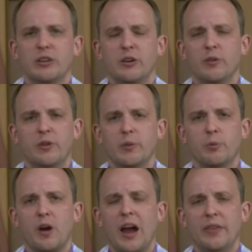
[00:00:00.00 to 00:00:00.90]
active
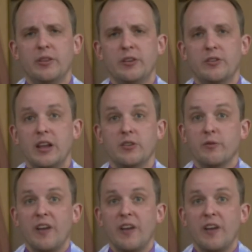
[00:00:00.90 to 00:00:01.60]
in Pride these days.